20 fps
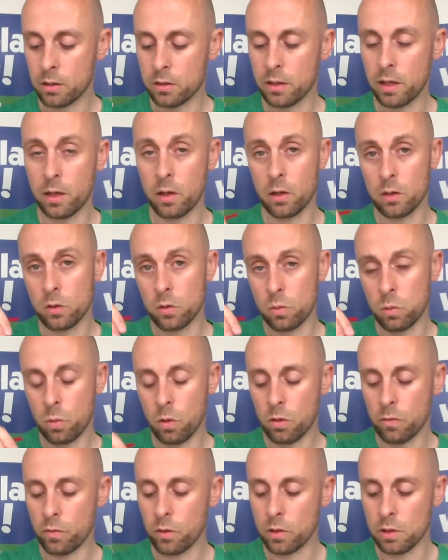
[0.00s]
going to take just
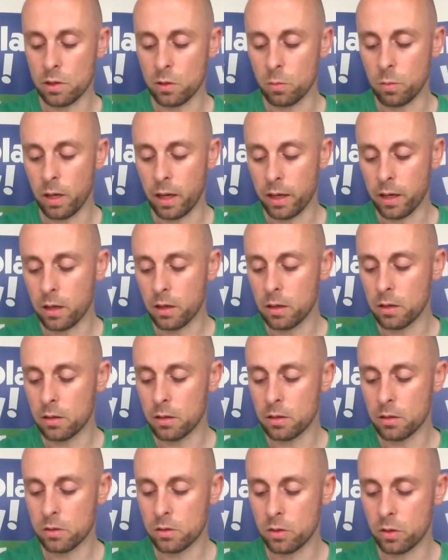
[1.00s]
one of those little black
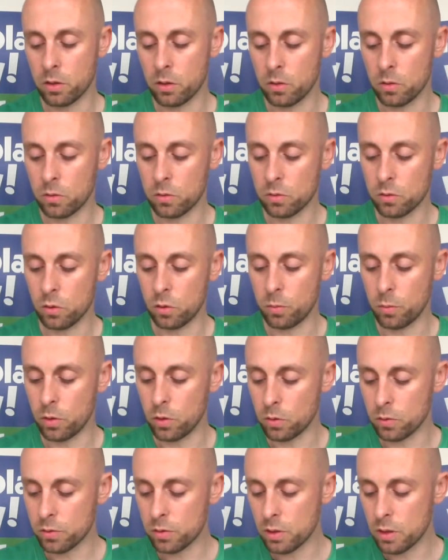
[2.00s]
circles or
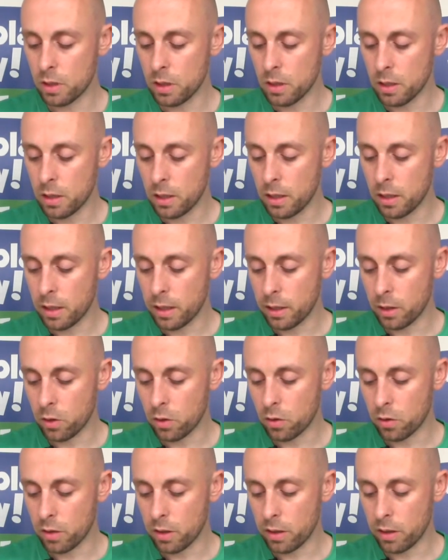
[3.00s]
balls and
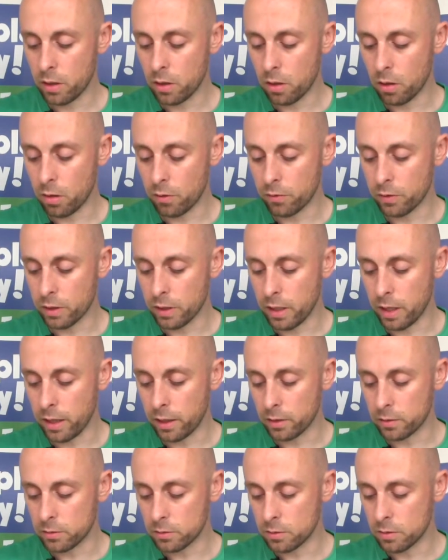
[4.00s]
cut that in half
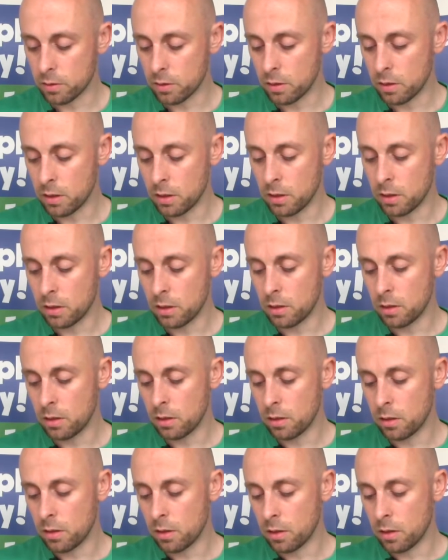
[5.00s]
again.
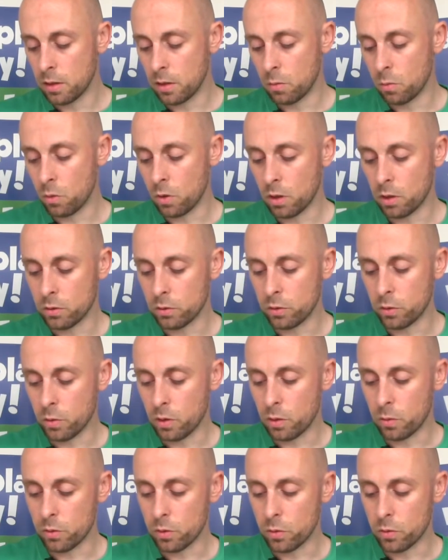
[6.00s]
And what I'll do,
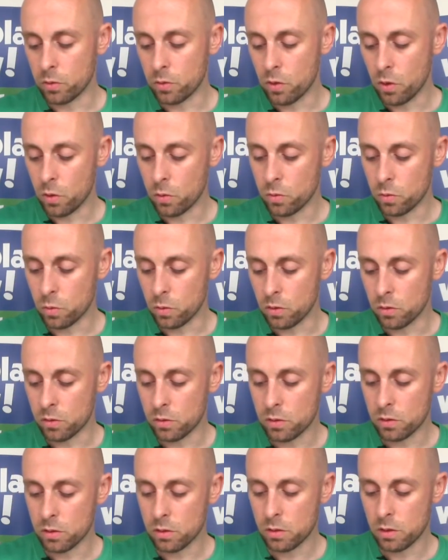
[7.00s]
I'll use those
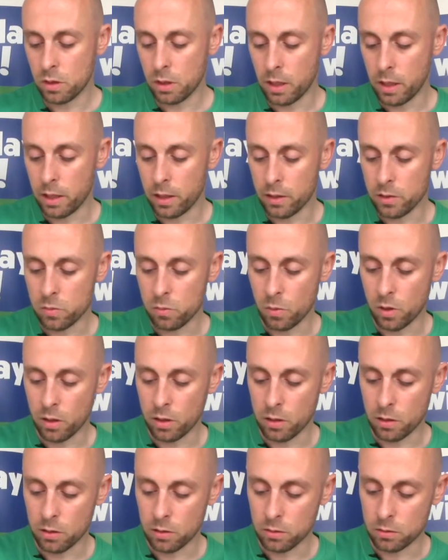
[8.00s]
ones as my
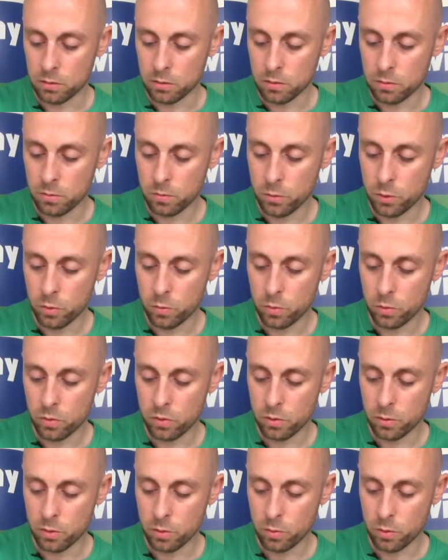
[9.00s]
little
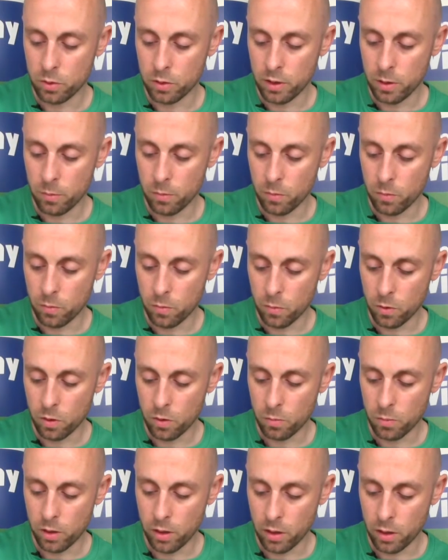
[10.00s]
pupils. I'm going to put them
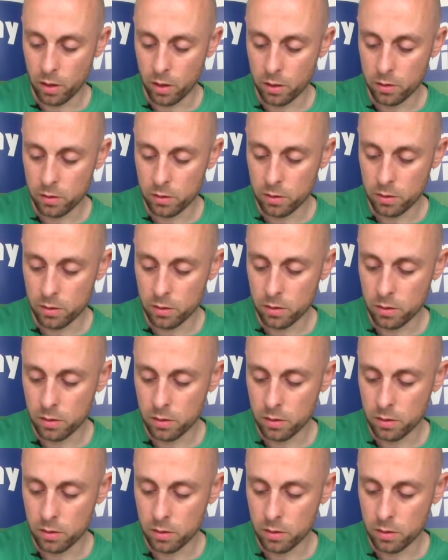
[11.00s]
on my eyes.